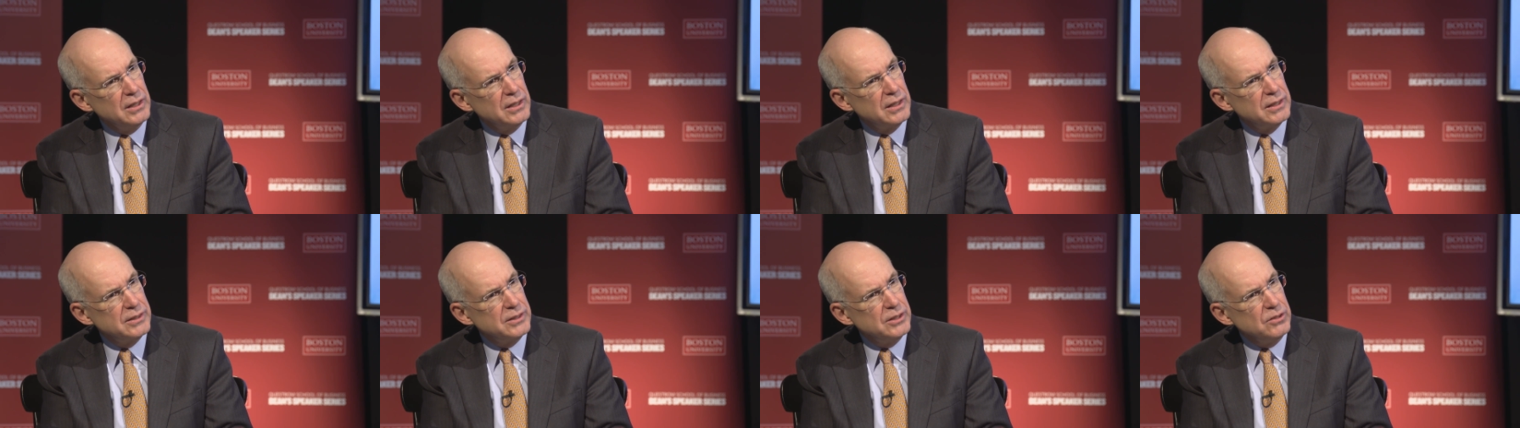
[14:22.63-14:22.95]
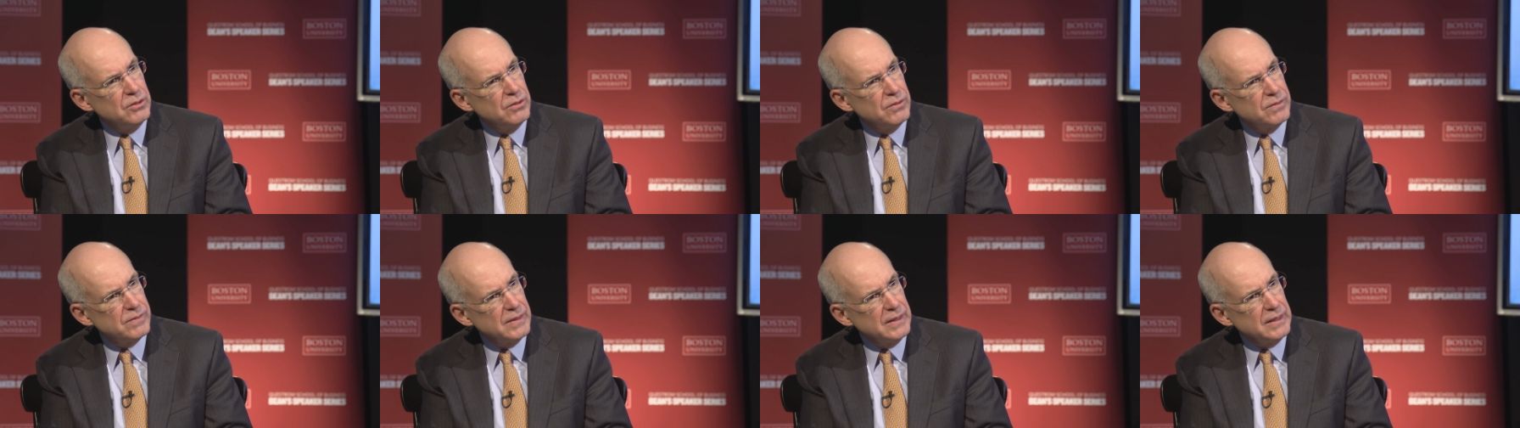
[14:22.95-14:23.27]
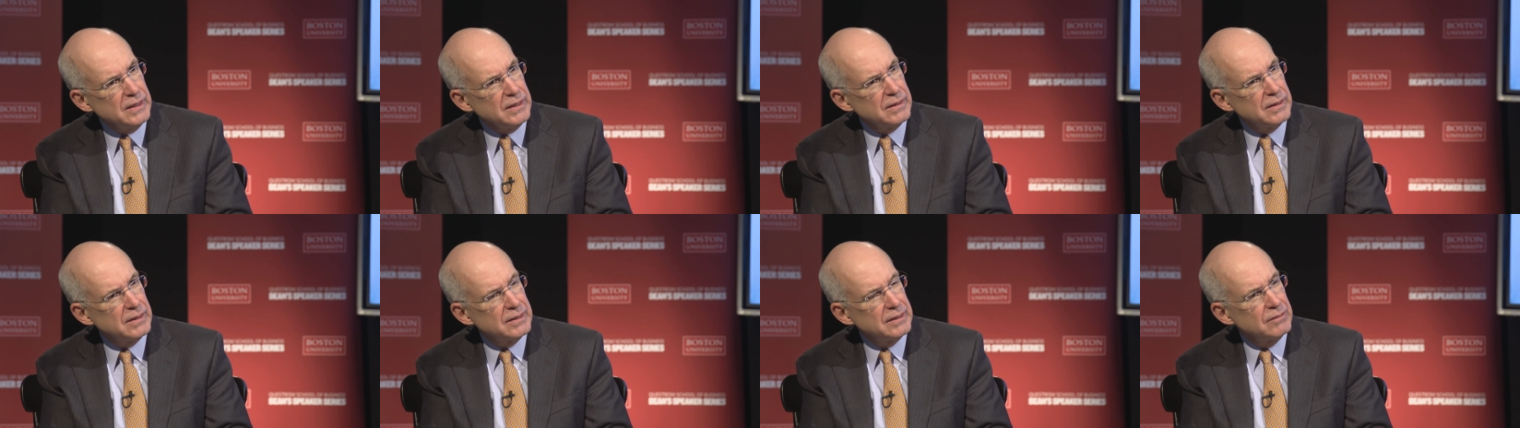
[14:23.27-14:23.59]
Uh, do you
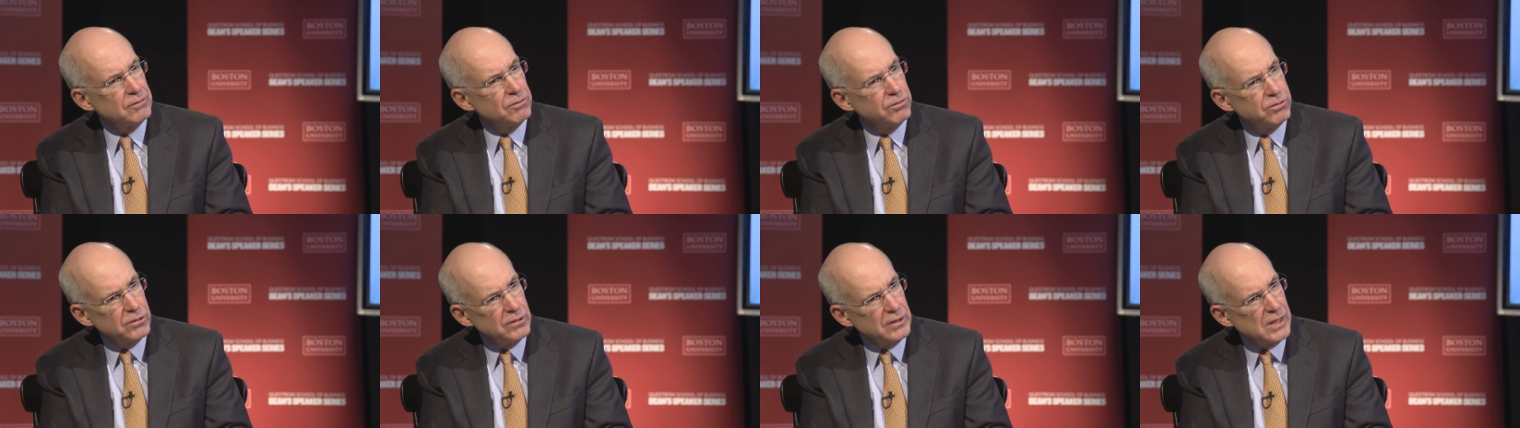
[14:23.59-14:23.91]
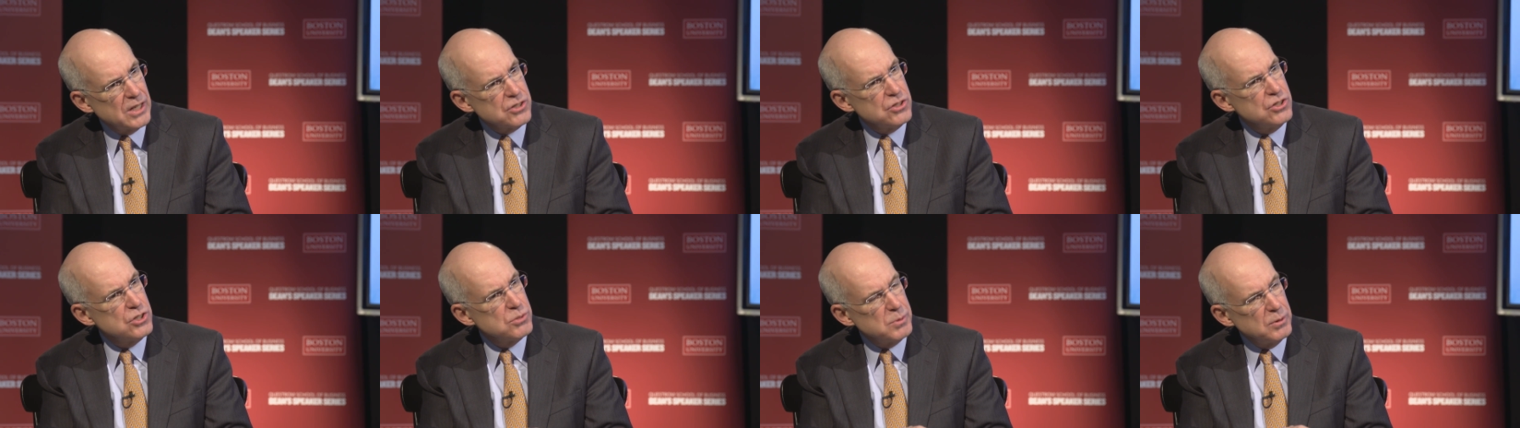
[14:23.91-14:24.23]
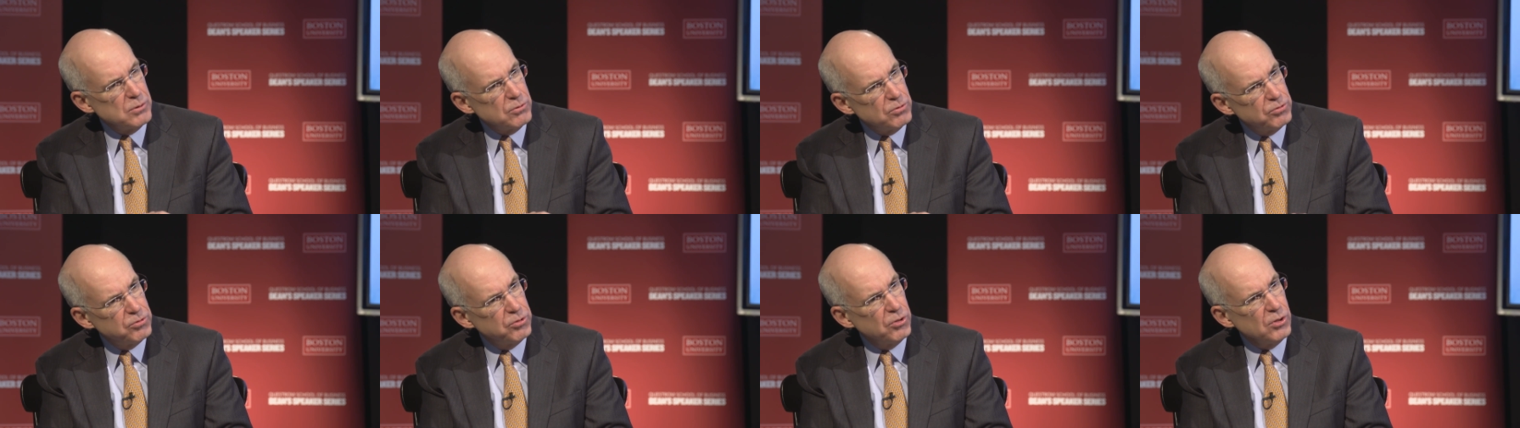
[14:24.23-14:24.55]
think that the lesson's
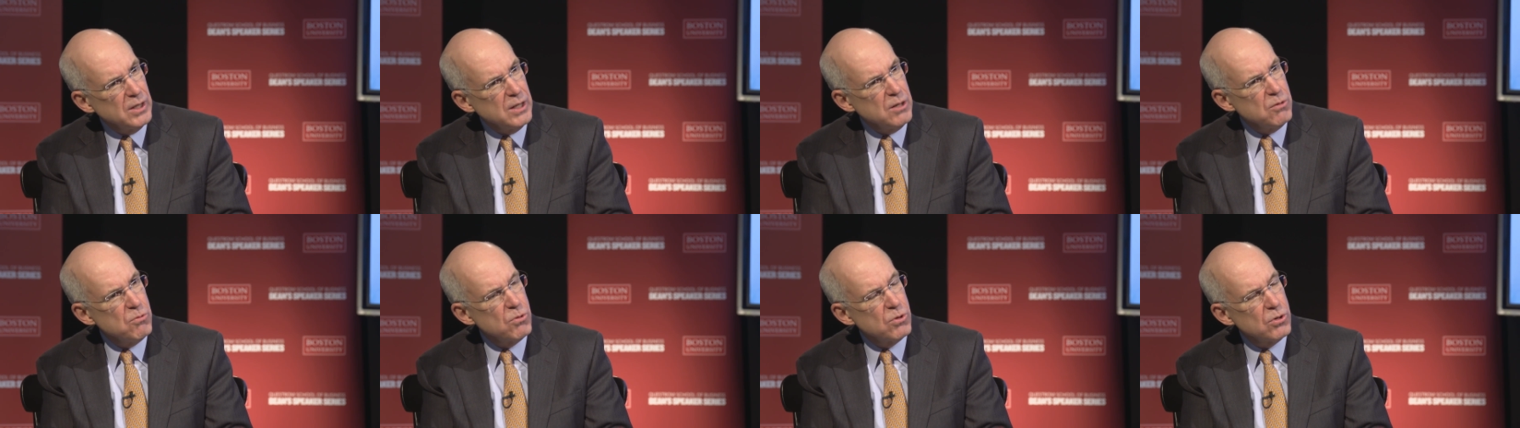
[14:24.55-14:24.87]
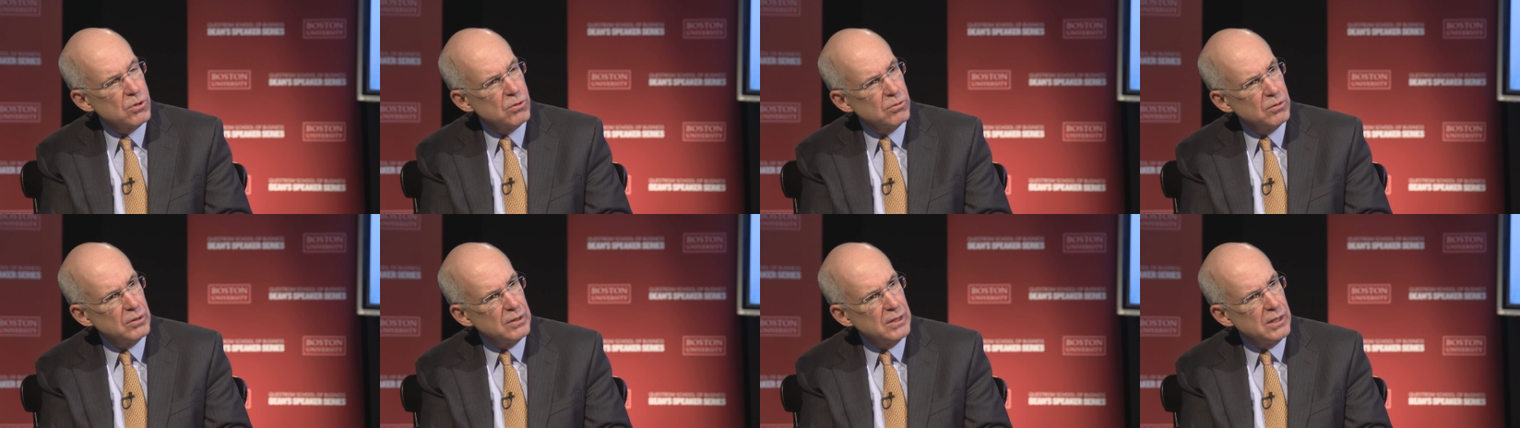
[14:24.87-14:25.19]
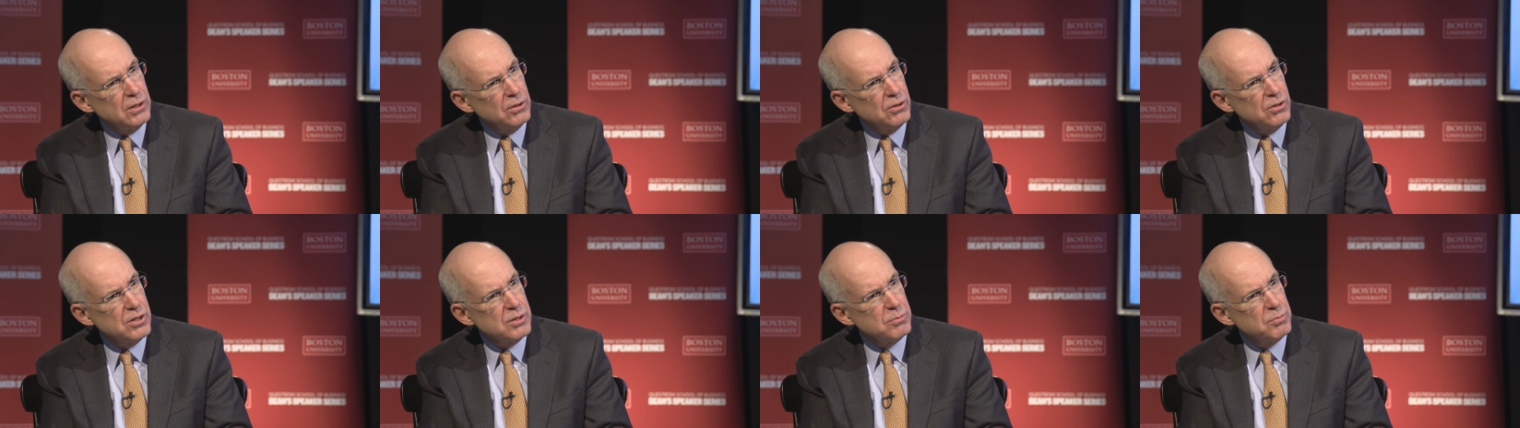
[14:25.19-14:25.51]
been fully
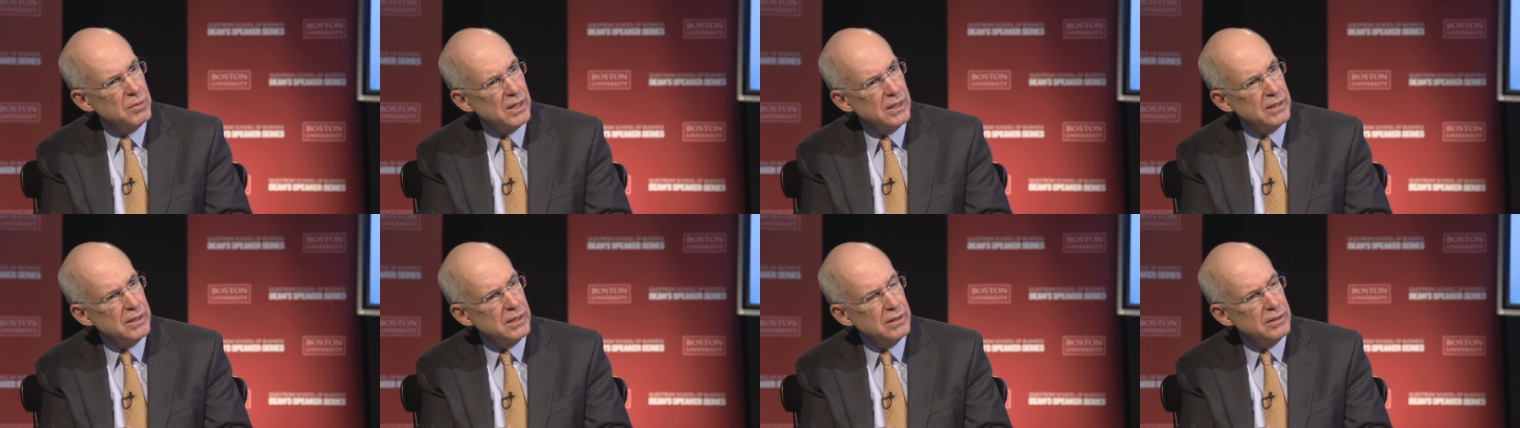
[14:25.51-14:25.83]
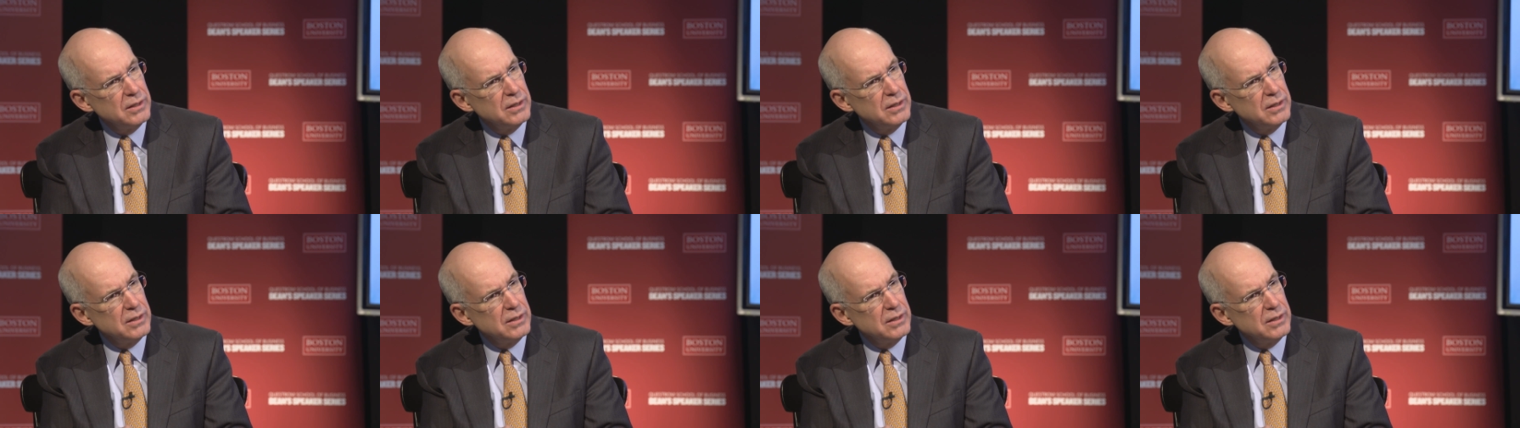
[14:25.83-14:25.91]
learned by the,